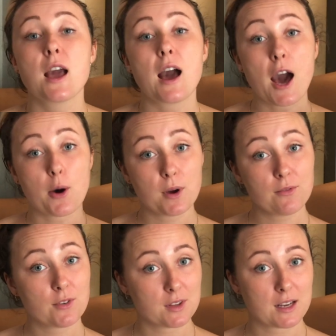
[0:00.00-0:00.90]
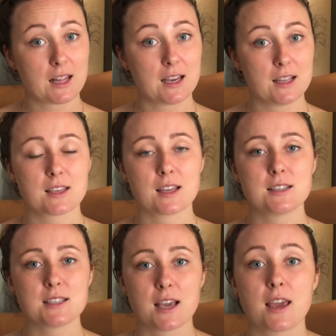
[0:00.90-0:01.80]
However, the client can
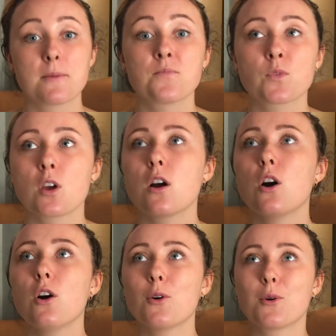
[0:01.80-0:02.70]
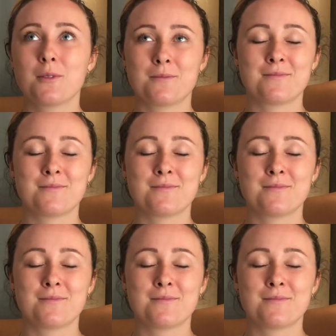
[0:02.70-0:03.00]
say, oh,